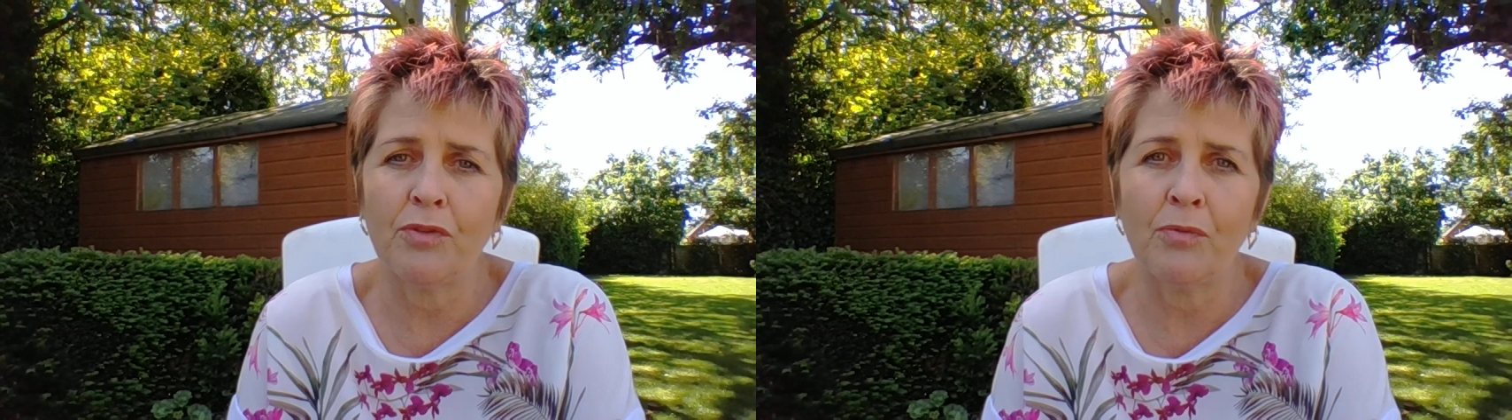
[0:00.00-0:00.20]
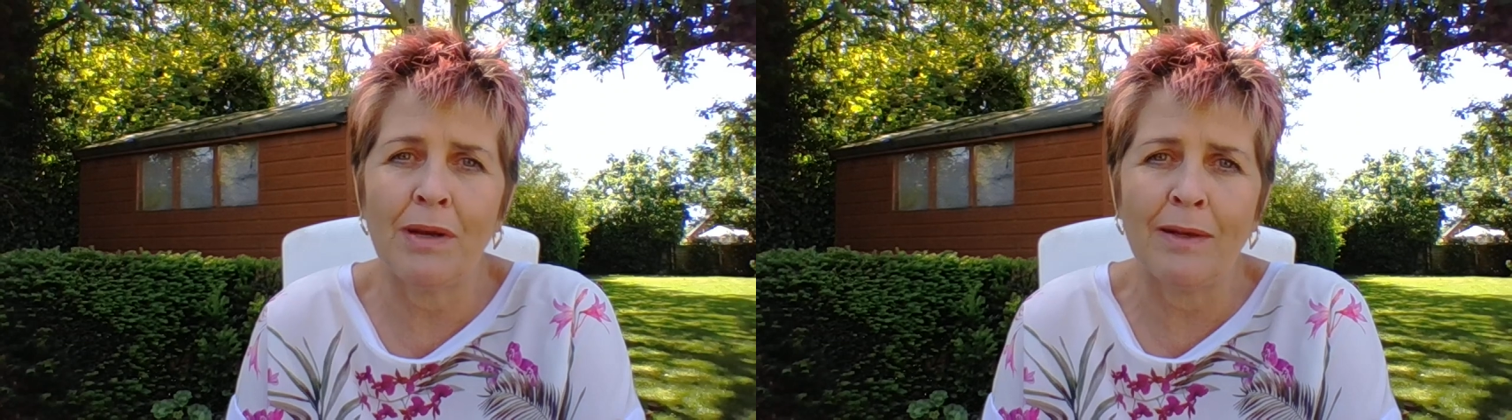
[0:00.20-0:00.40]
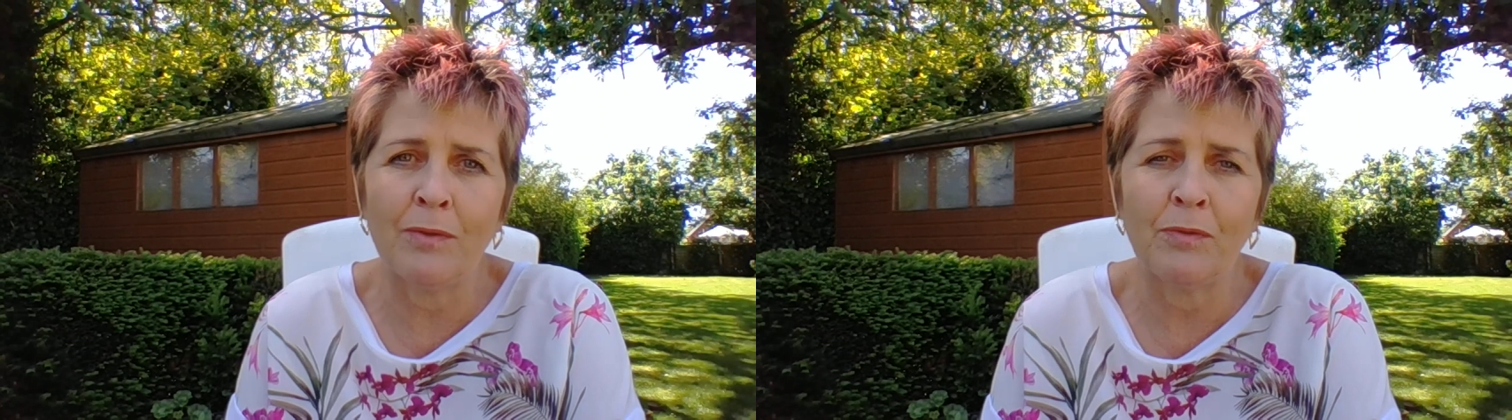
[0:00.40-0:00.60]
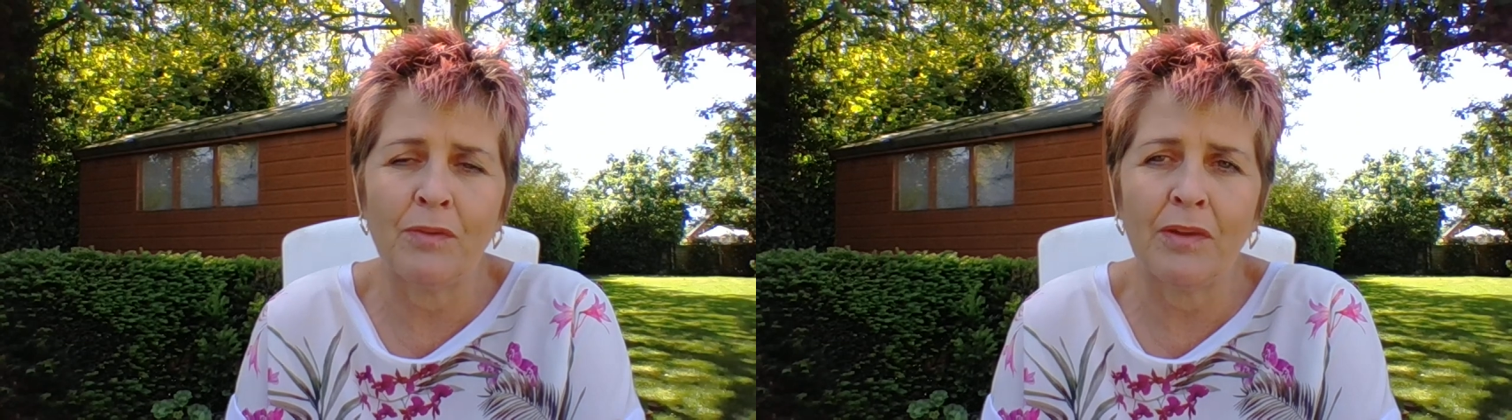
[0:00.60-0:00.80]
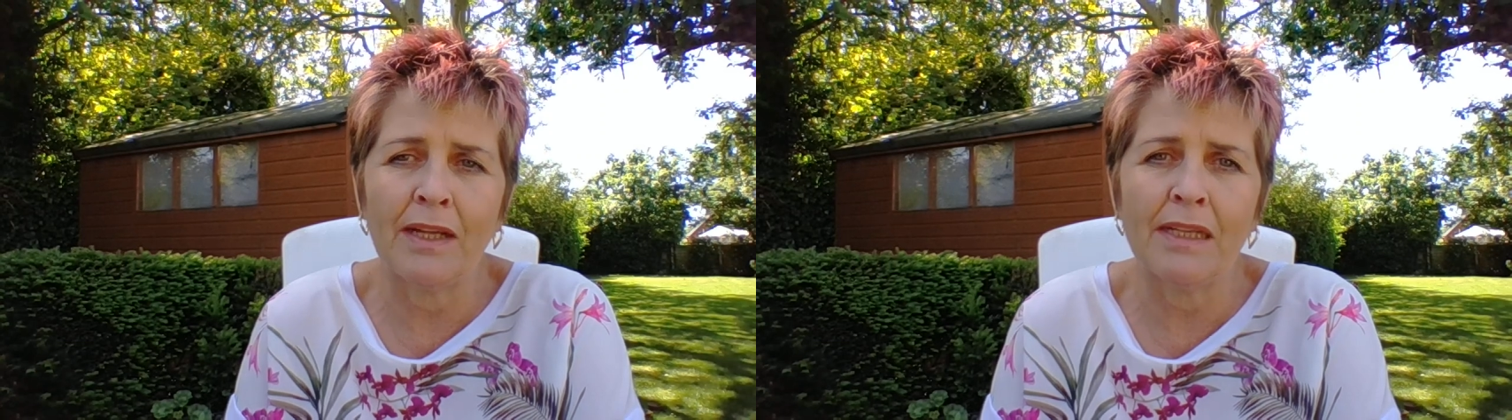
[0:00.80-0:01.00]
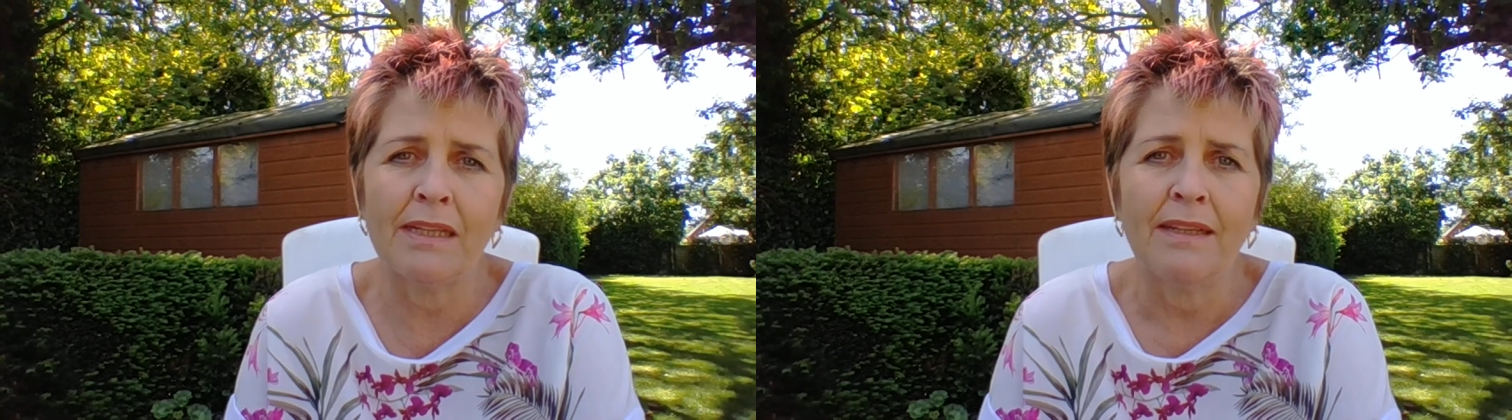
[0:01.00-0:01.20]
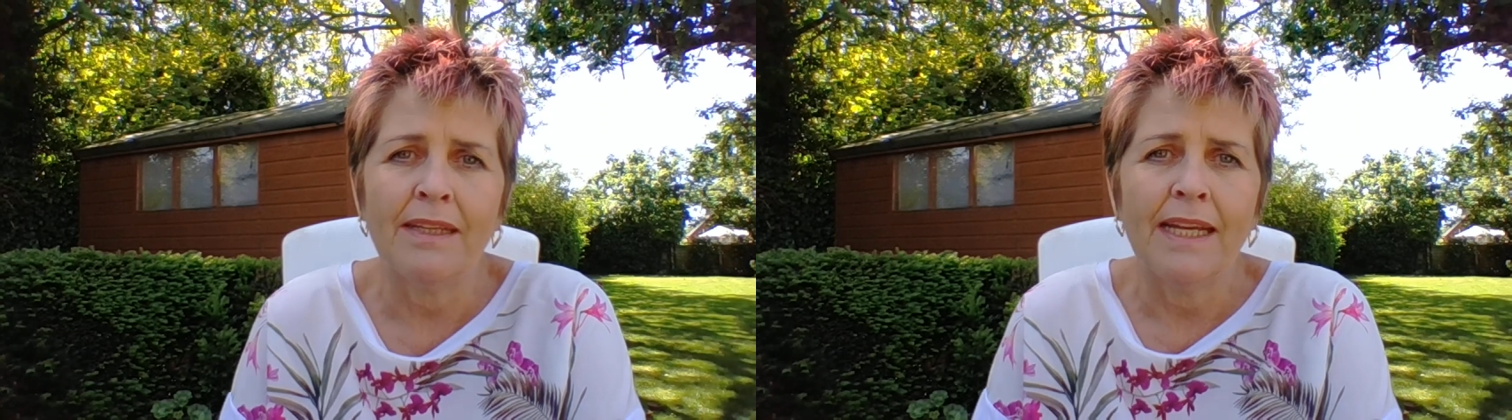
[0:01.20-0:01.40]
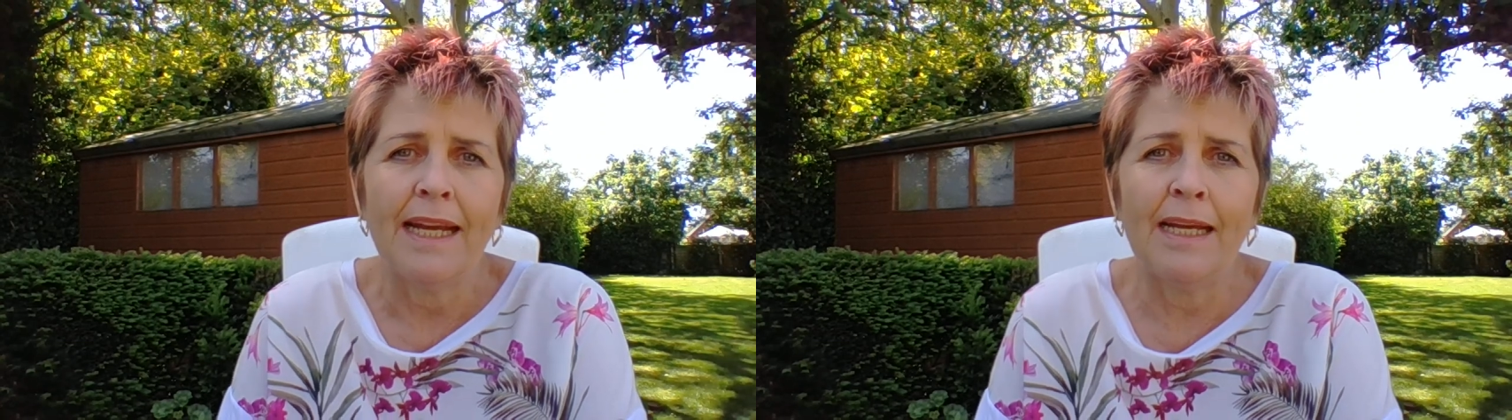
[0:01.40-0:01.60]
around that,
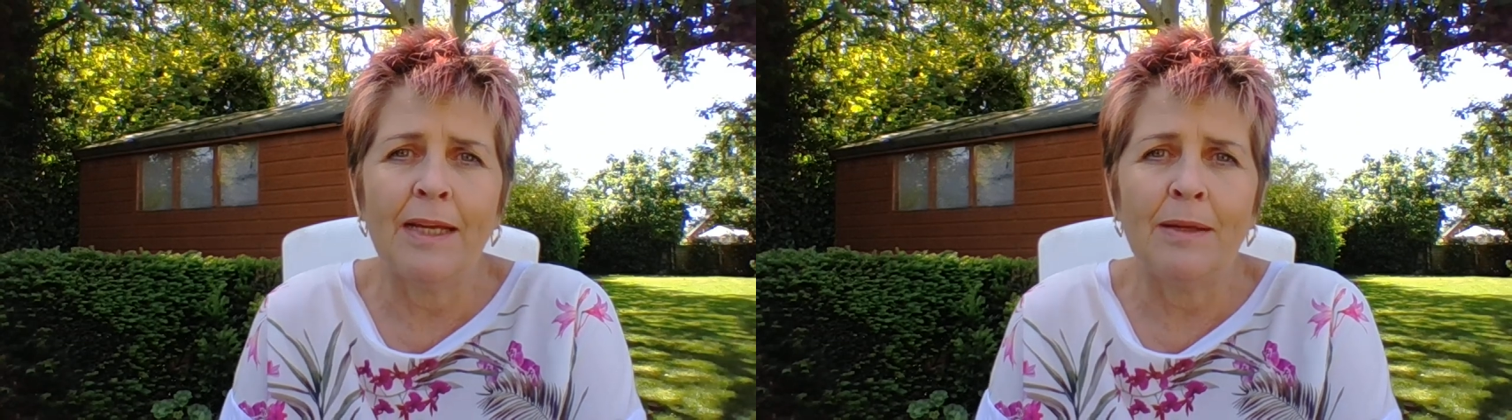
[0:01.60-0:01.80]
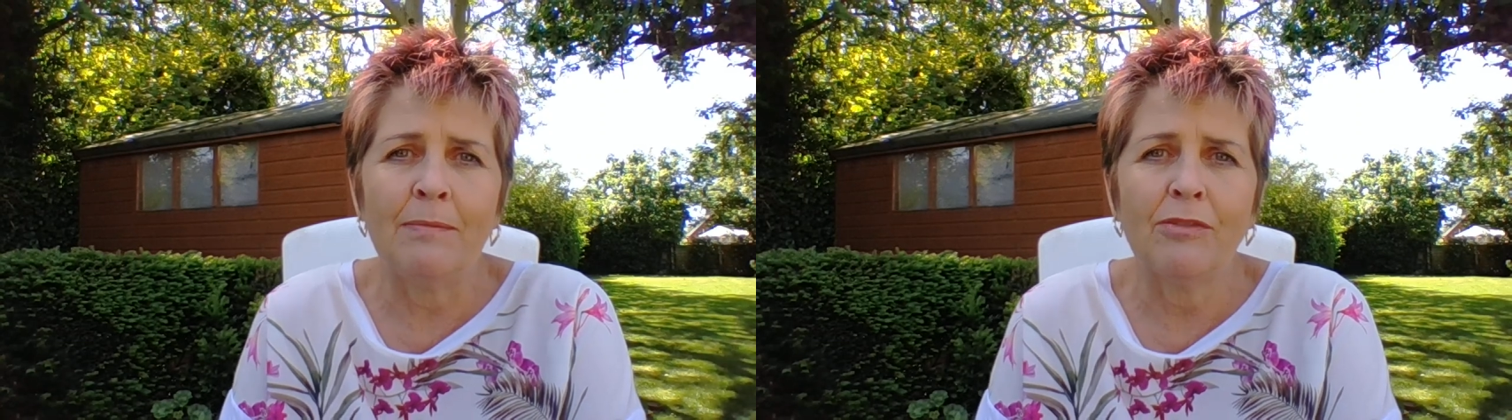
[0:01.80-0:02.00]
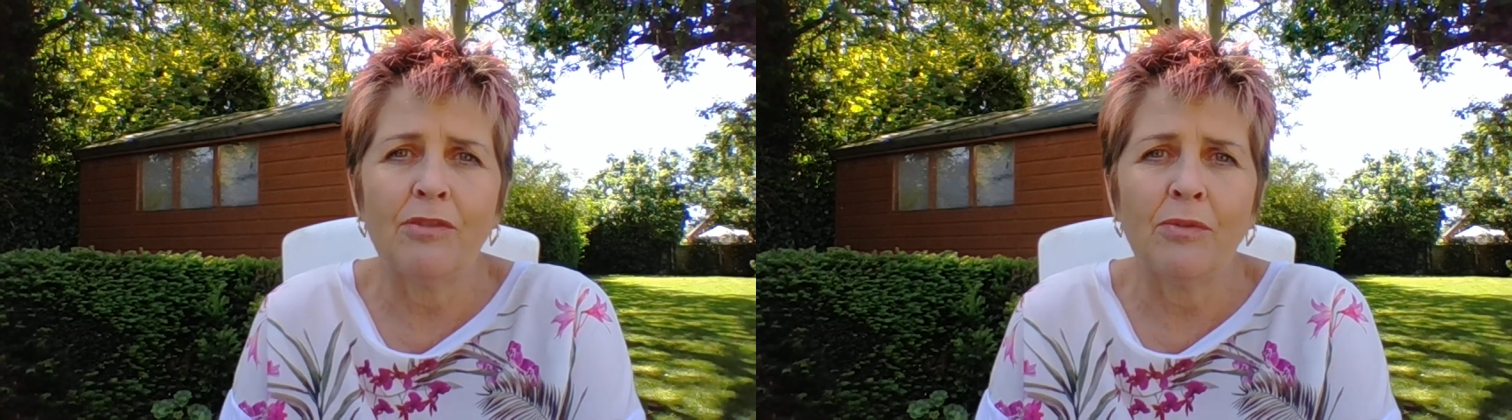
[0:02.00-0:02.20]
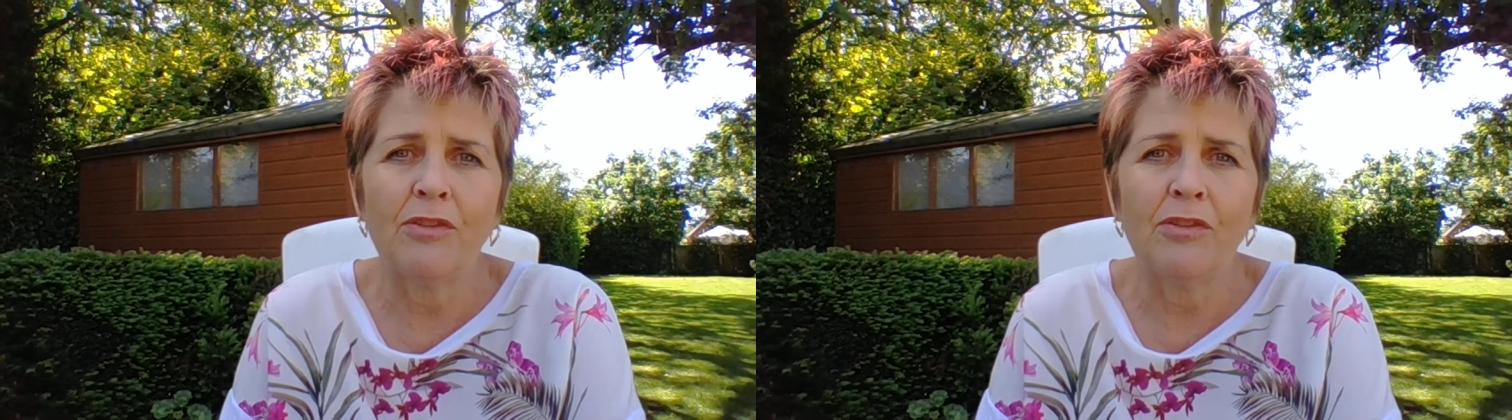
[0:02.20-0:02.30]
so